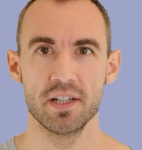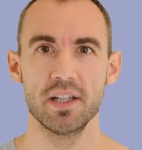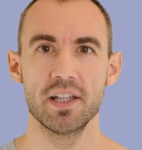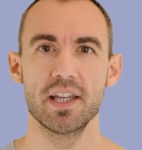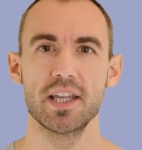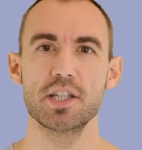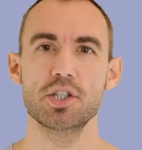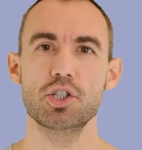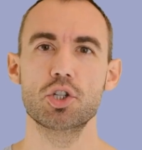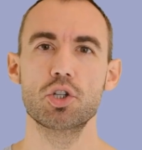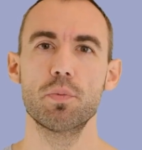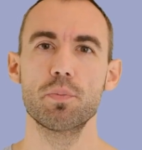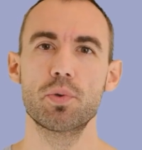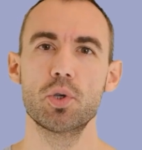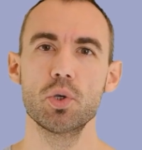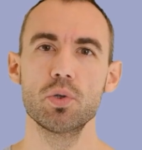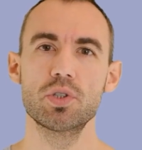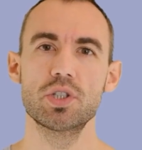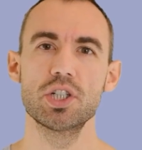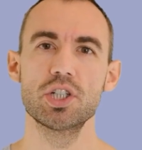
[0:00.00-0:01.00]
is
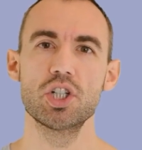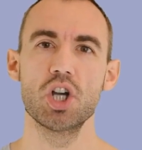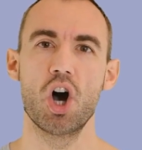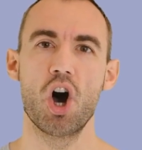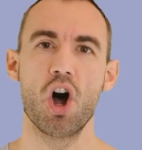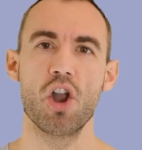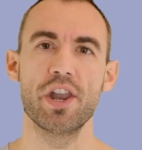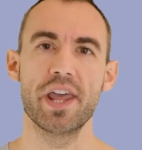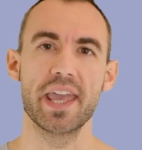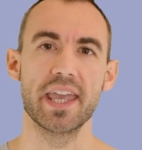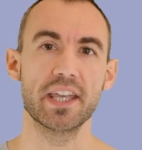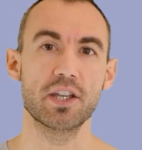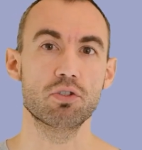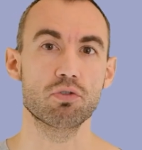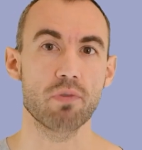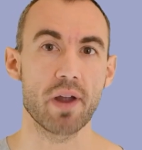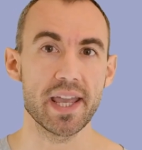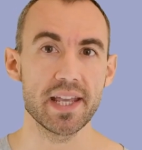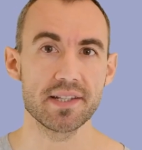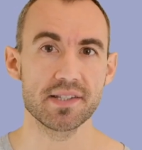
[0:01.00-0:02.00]
computed on a
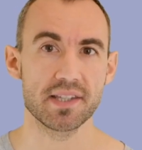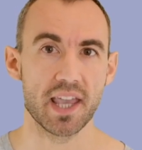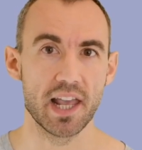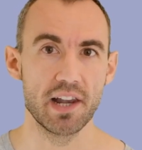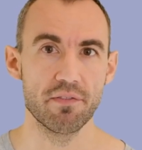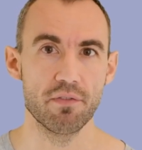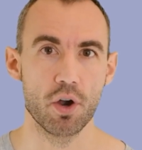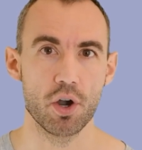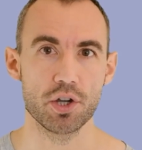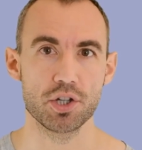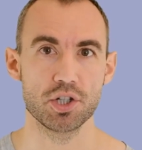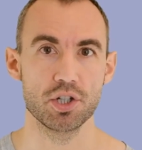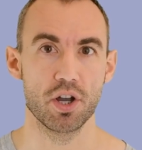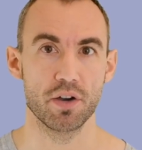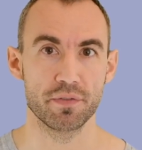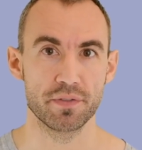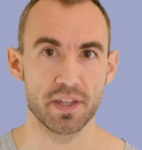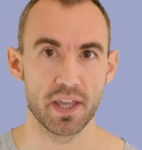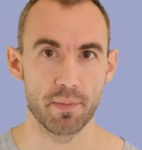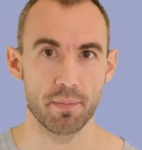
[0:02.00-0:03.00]
grayscale version
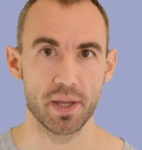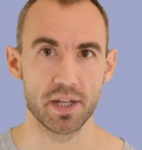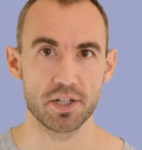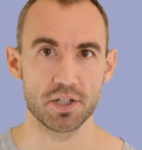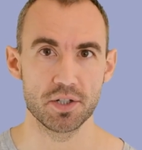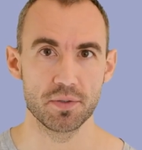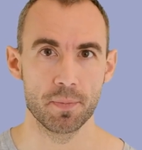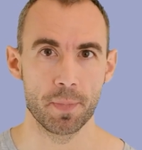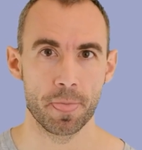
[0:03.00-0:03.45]
of the image.